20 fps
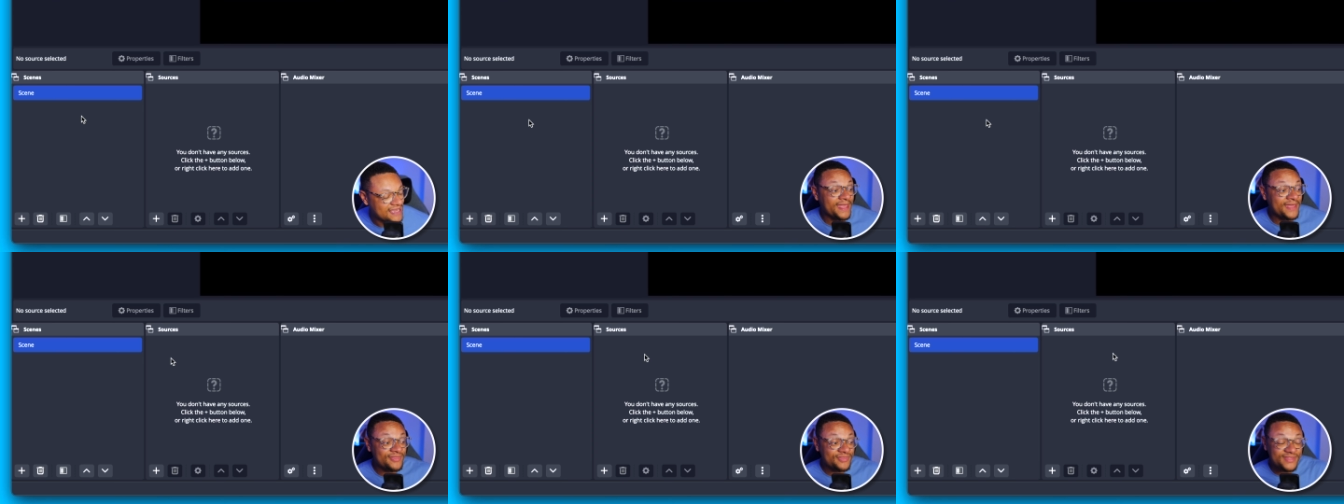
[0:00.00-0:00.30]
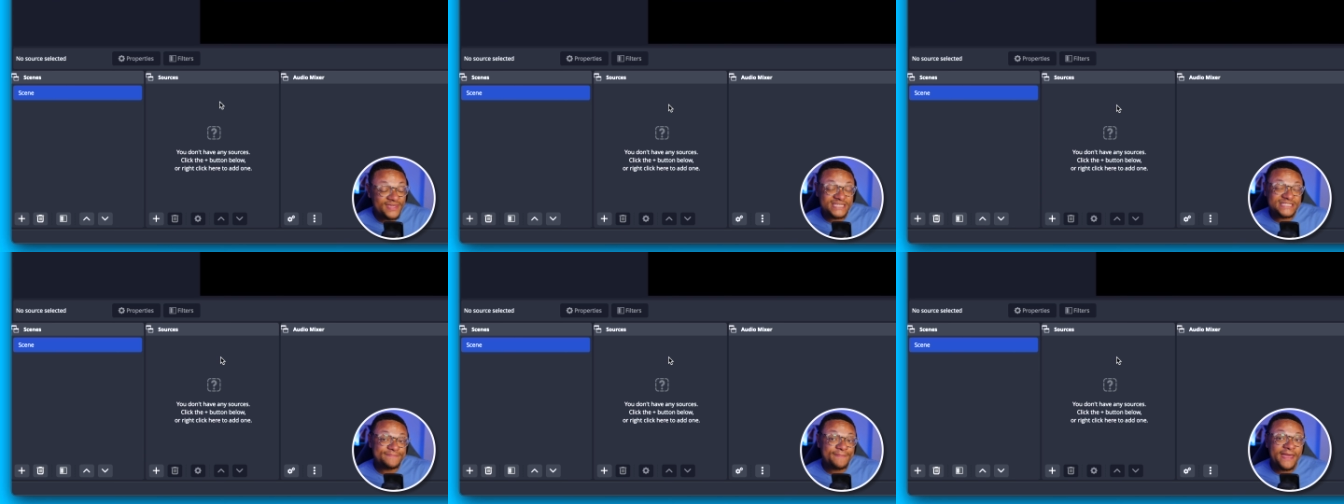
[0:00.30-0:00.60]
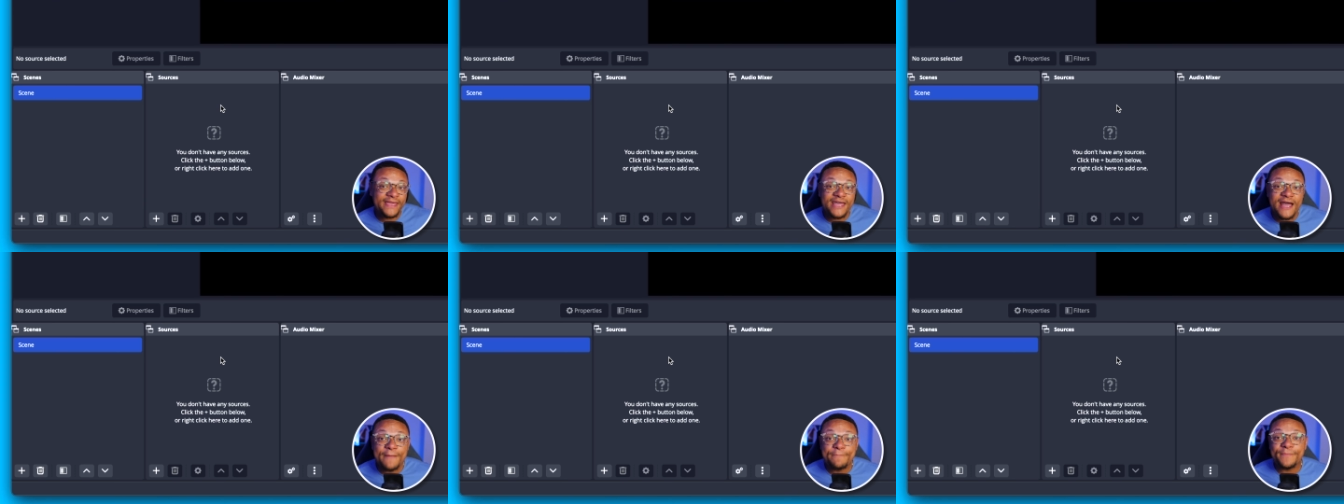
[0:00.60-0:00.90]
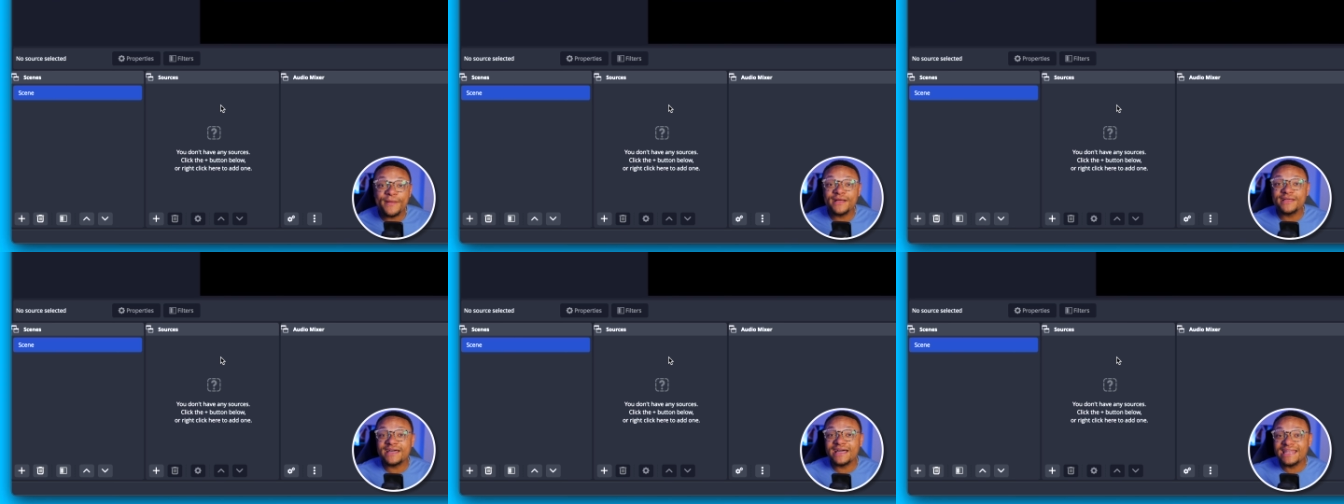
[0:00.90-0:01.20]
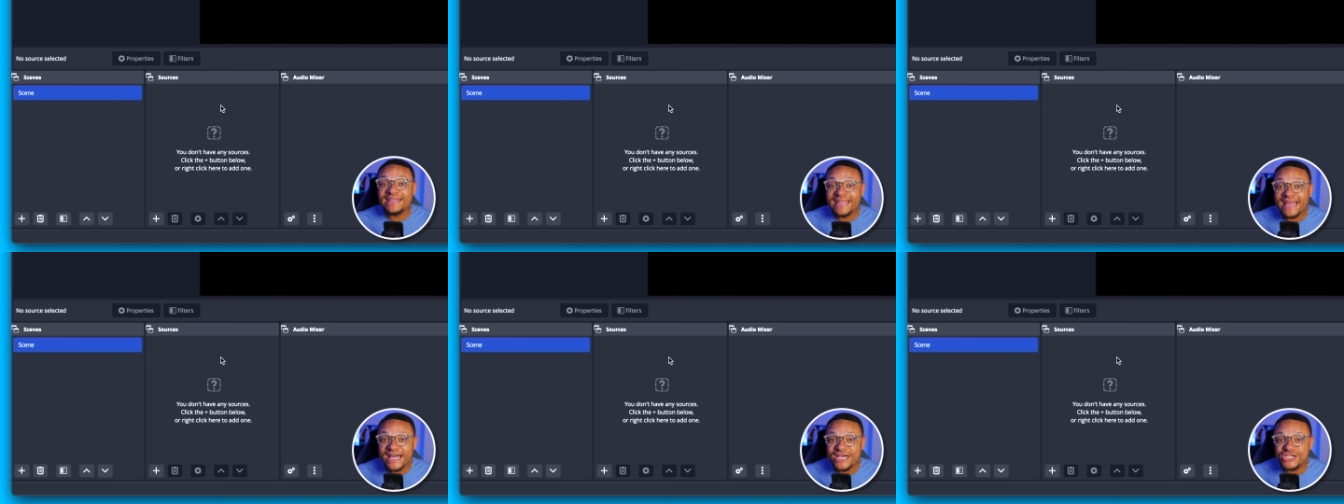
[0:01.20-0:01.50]
and these make up a
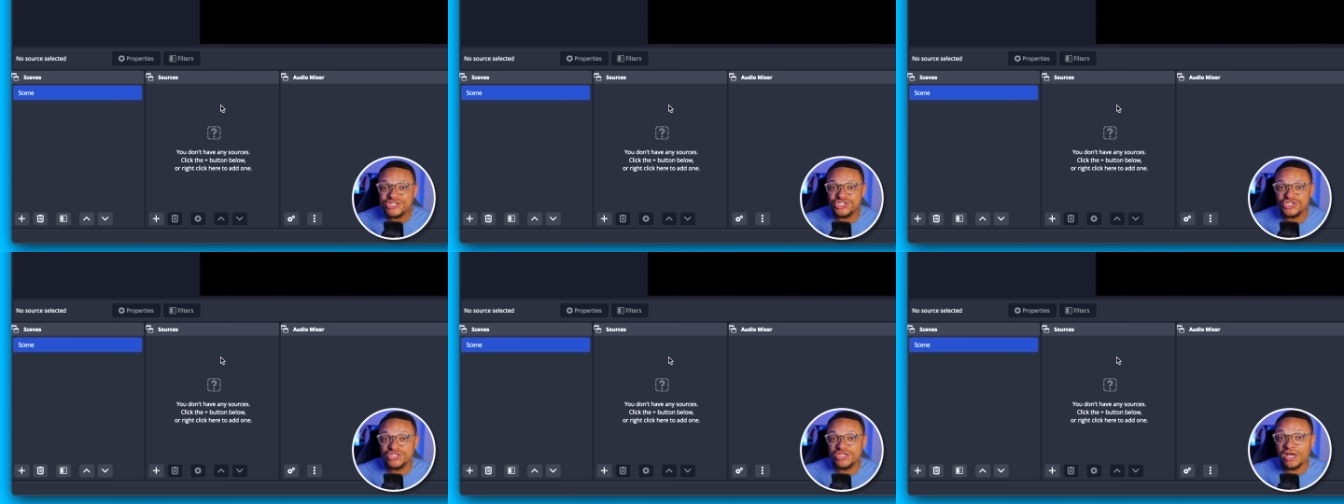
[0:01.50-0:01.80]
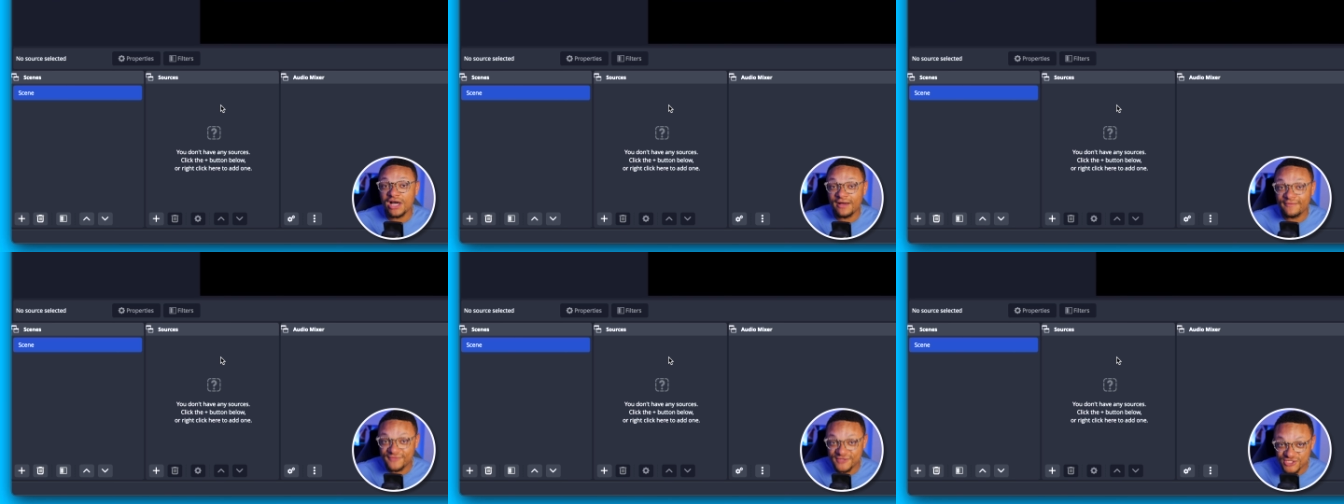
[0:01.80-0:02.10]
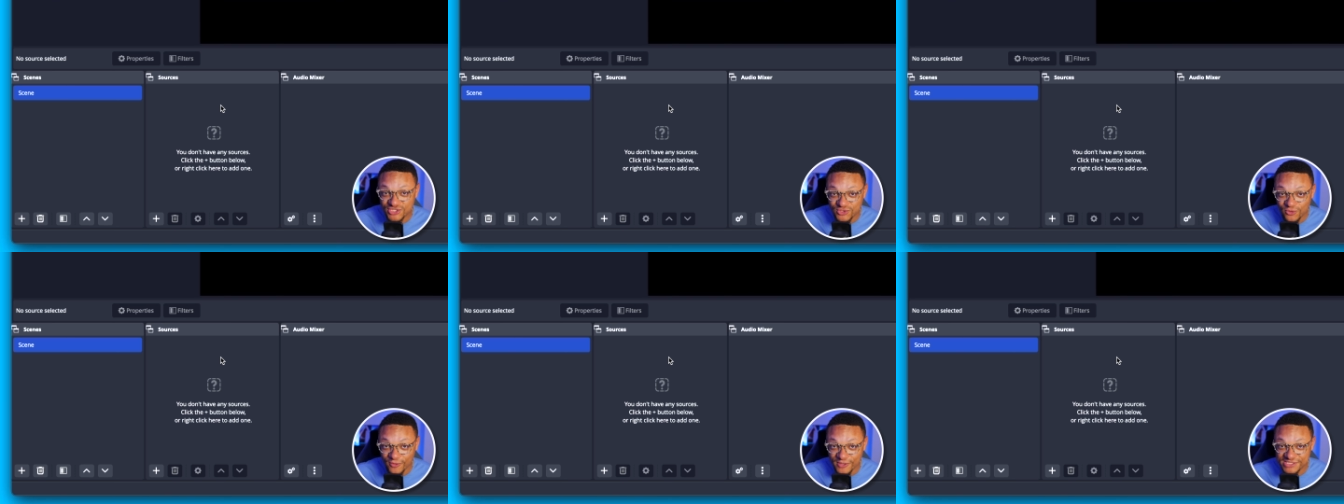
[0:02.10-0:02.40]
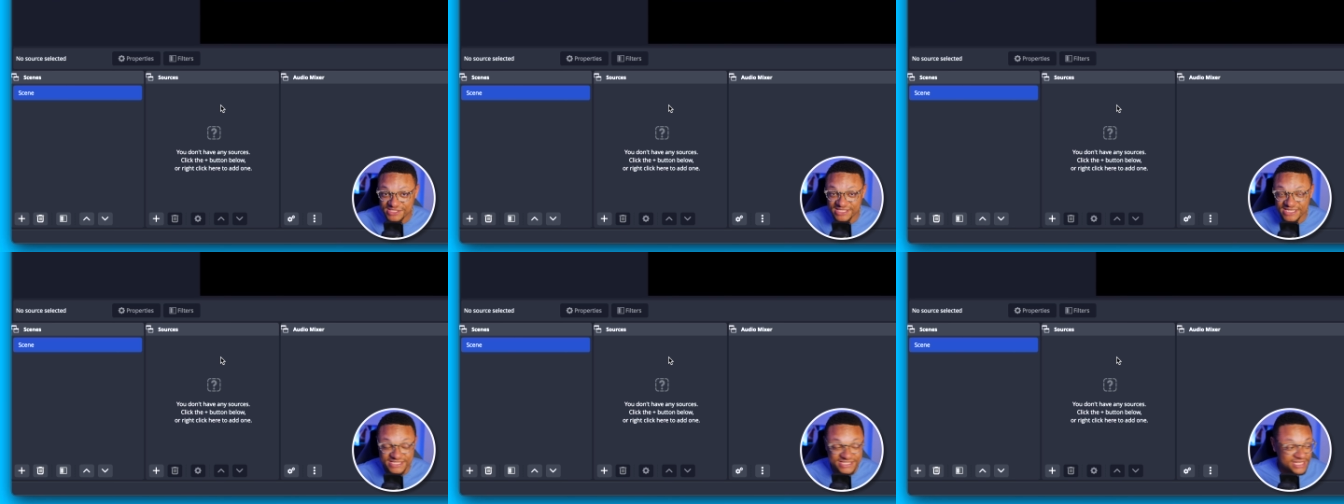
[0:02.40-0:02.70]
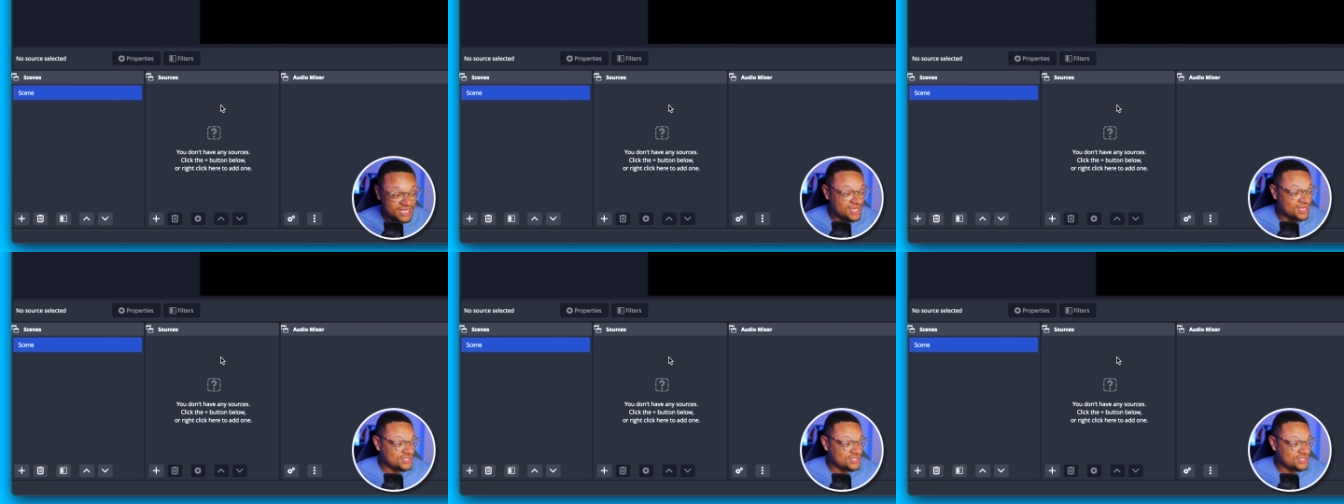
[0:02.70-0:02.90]
collection of sources.